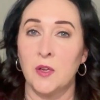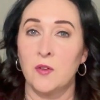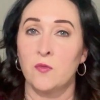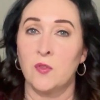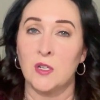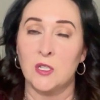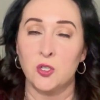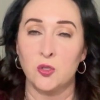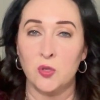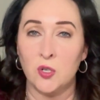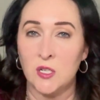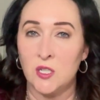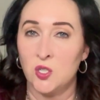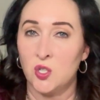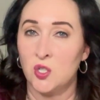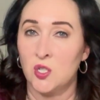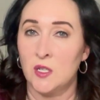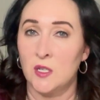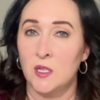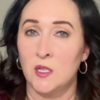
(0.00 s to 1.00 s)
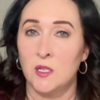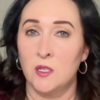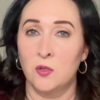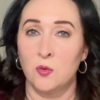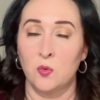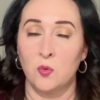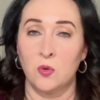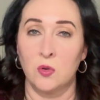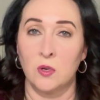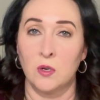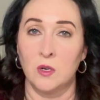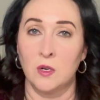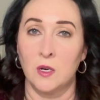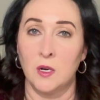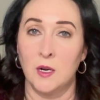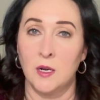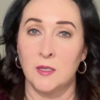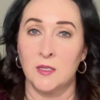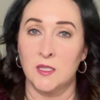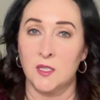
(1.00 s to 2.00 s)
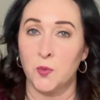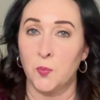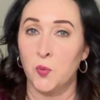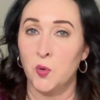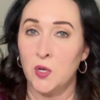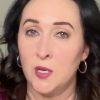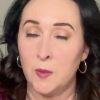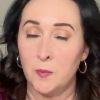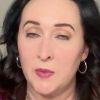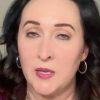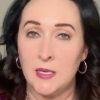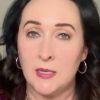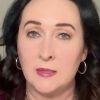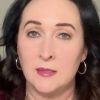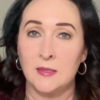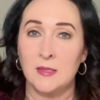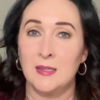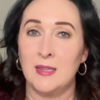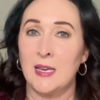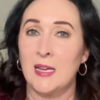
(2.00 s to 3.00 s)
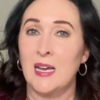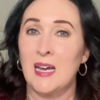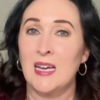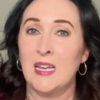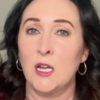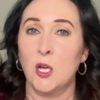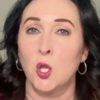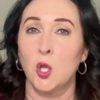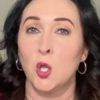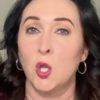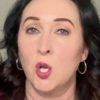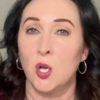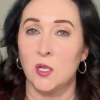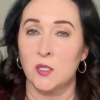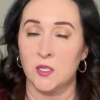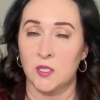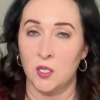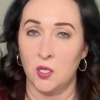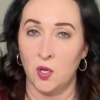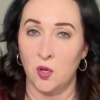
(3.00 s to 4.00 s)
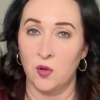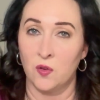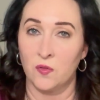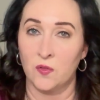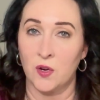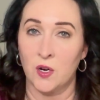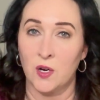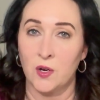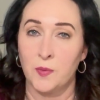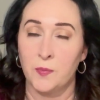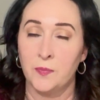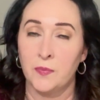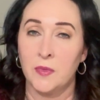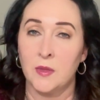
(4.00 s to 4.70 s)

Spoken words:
frustration or disappointment. They kind of gloss it over.